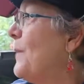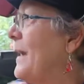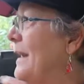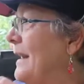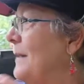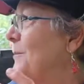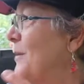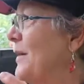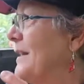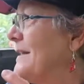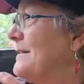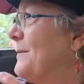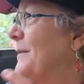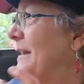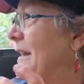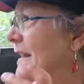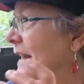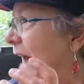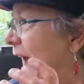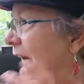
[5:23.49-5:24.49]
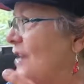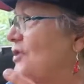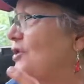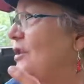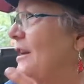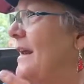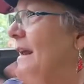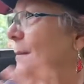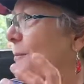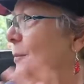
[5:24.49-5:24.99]
When it
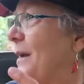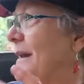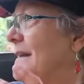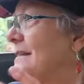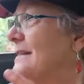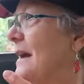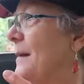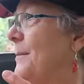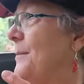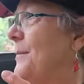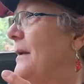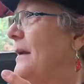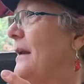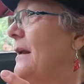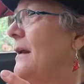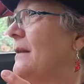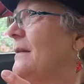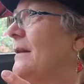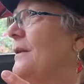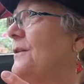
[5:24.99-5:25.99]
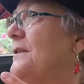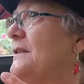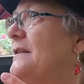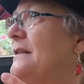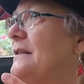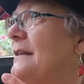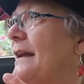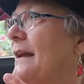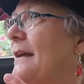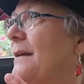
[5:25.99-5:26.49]
actually breaks up, and there
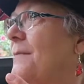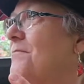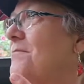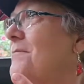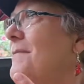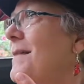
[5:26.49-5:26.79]
is like,